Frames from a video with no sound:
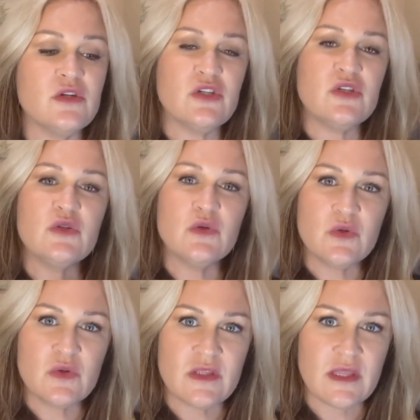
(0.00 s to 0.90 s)
Just
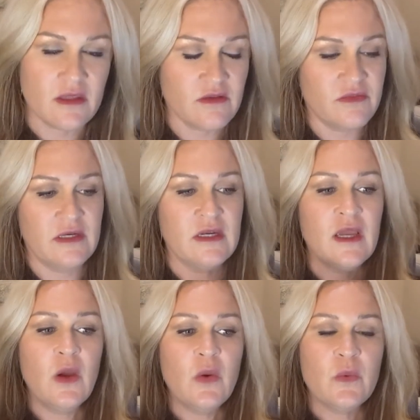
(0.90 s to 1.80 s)
soothe the elephant.
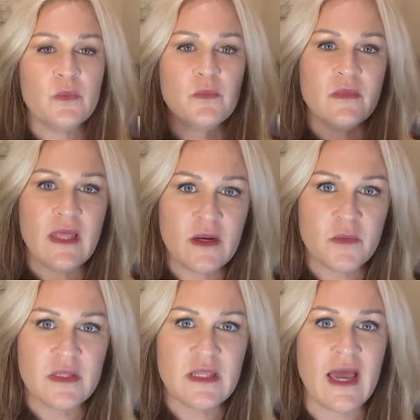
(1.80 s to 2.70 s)
Let it
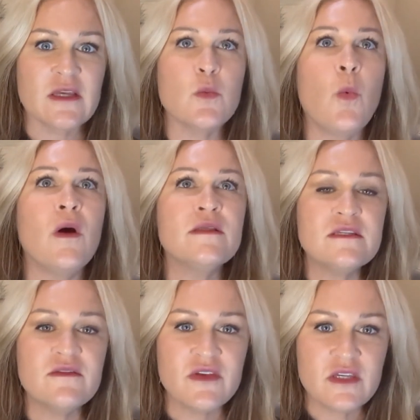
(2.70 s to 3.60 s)
relax. Once
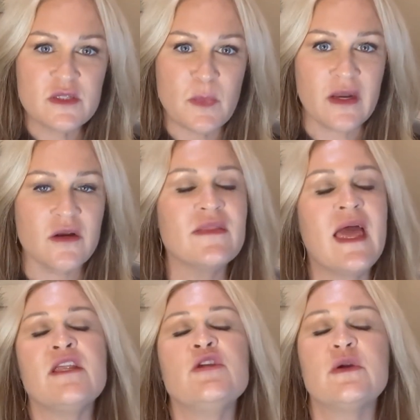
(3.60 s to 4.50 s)
it feels better,
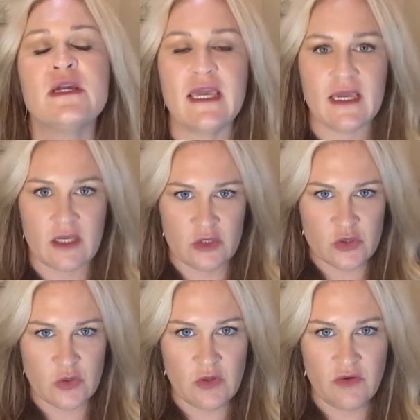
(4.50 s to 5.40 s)
then you can get
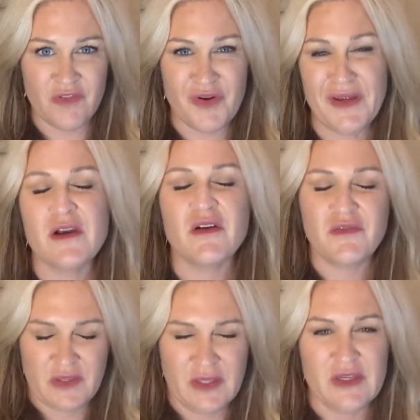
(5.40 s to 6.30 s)
control over it. And our
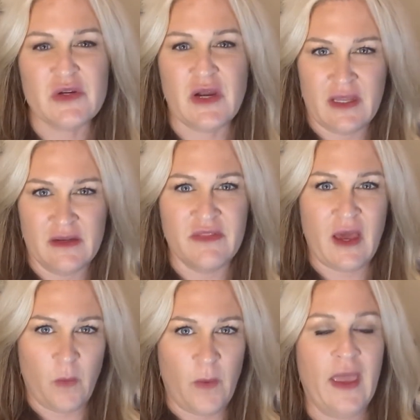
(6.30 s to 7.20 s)
feelings are kind of
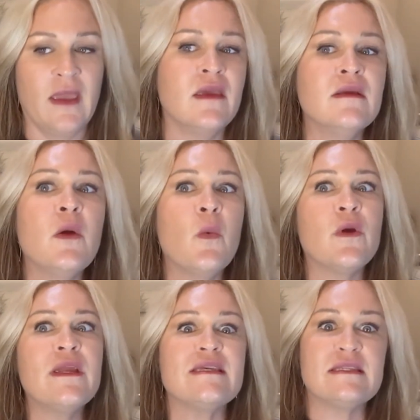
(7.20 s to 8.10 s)
that way. Or
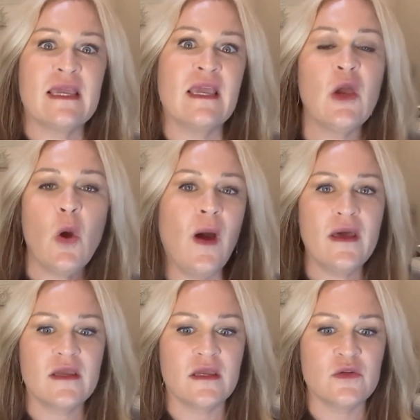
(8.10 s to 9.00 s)
yes, they can go out
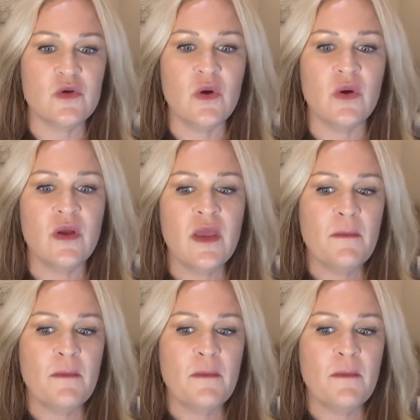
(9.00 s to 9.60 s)
of control.